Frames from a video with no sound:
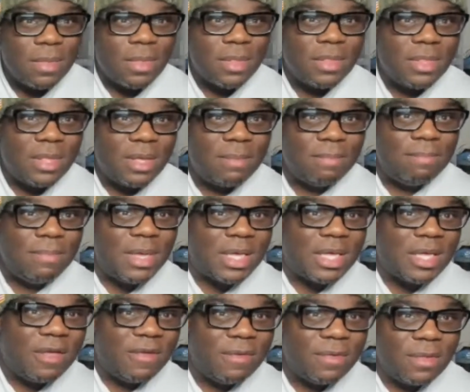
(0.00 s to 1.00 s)
Them
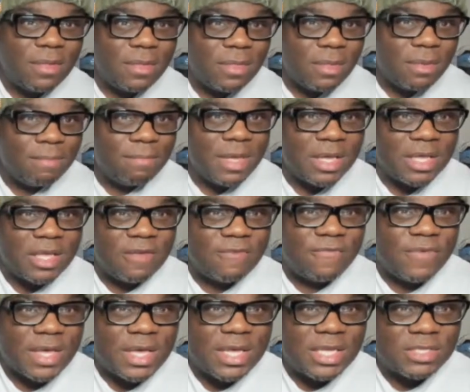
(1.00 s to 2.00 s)
Mickey, them Mickey
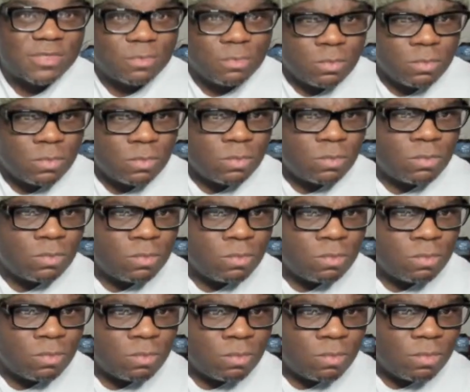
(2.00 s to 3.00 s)
Fickies,
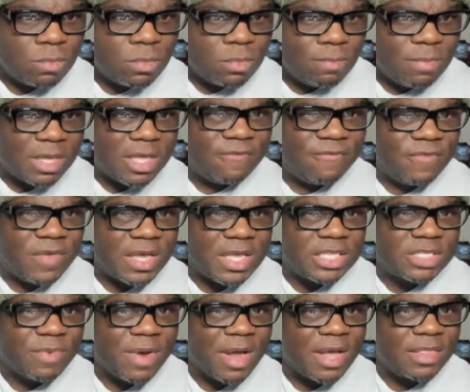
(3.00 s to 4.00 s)
Mickey
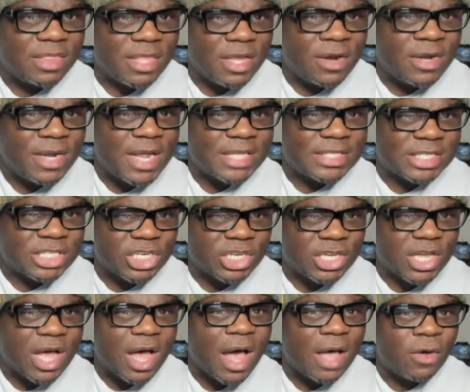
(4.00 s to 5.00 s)
Fickies right there. That's a
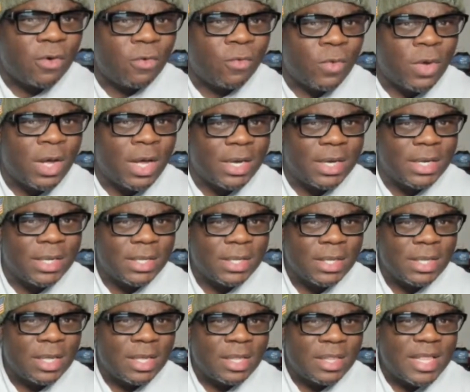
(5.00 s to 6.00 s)
Chicago one.
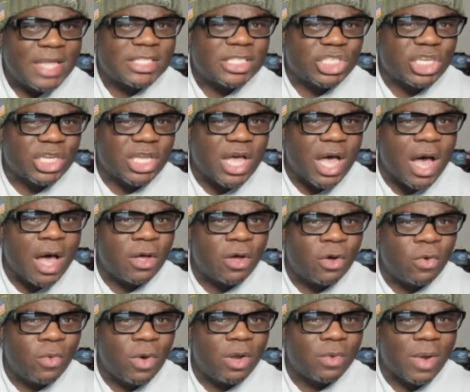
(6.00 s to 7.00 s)
That's a
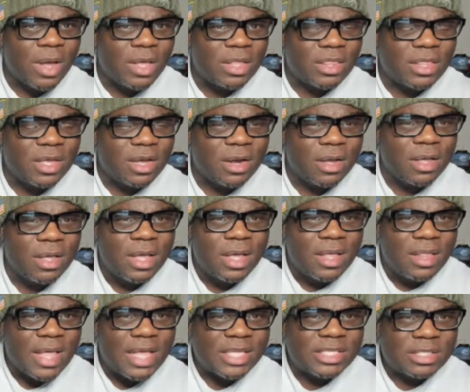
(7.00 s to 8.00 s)
Chicago one right there.
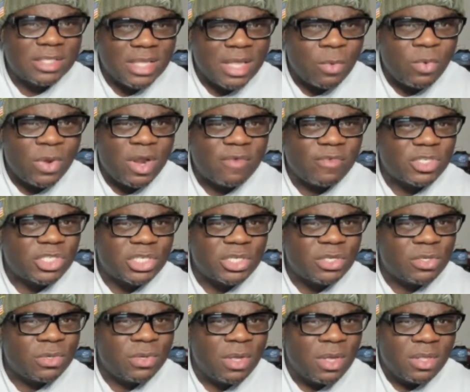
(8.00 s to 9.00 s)
That's that whatever
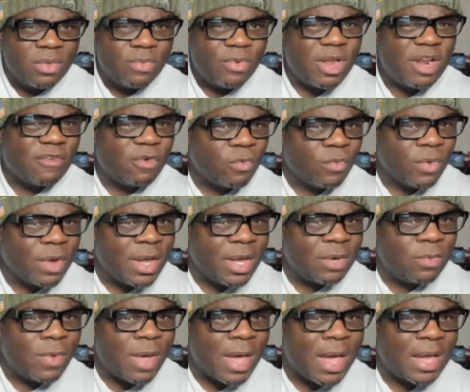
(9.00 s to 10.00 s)
shoe, whatever
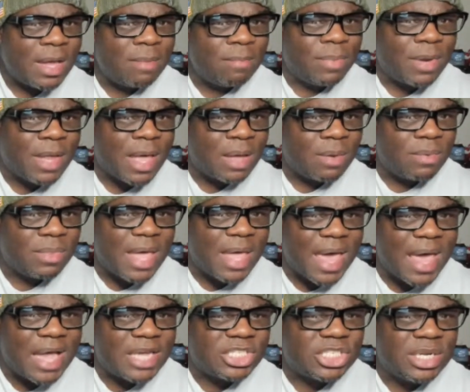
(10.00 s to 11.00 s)
red, white, and black with the
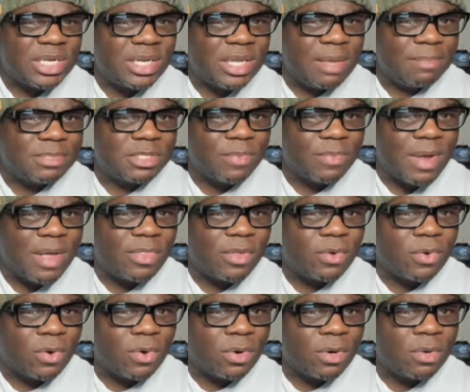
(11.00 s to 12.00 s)
ashy lips around the
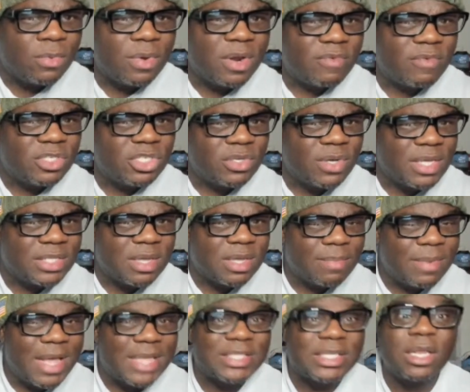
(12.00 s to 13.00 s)
corner, whatever shoe that's
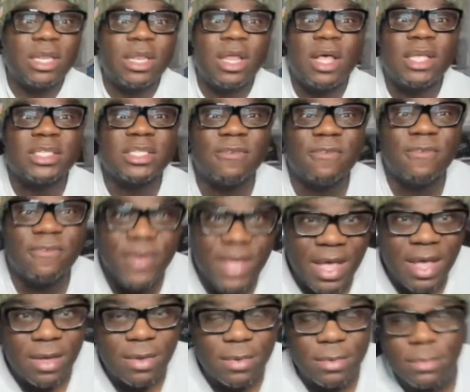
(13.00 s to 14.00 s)
coming, that's a lost and
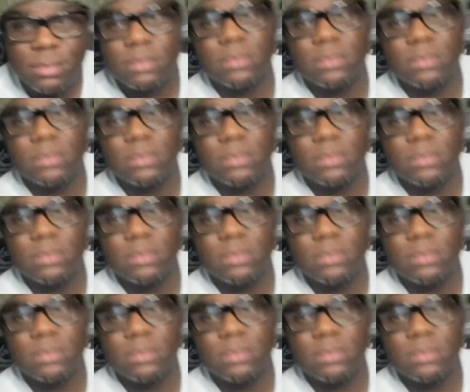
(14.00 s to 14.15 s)
found.